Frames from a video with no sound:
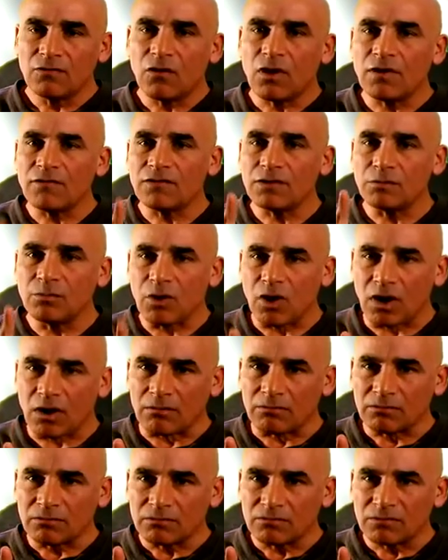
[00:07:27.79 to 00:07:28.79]
For every
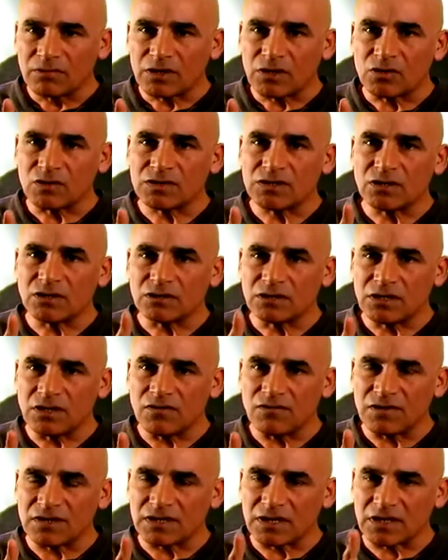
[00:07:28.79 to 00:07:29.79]
bomb that you see on
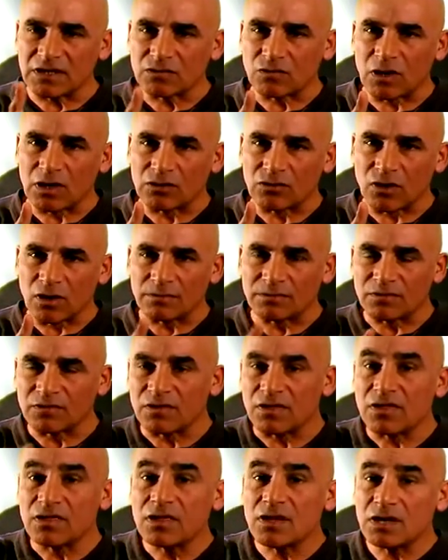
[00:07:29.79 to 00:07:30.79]
TV that Israel drops,
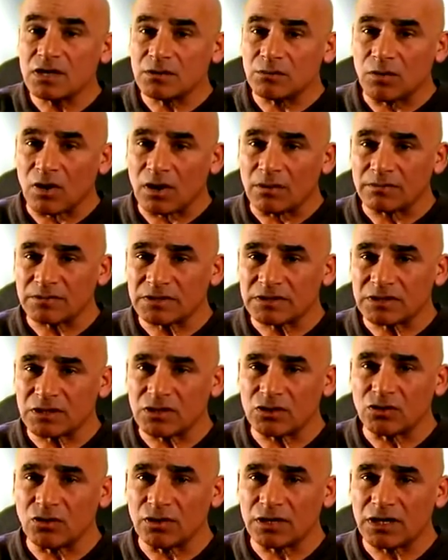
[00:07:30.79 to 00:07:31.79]
there are 30 bombs
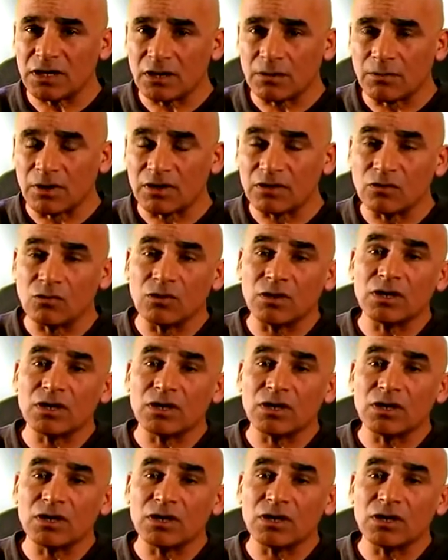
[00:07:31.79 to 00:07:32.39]
that you don't hear about.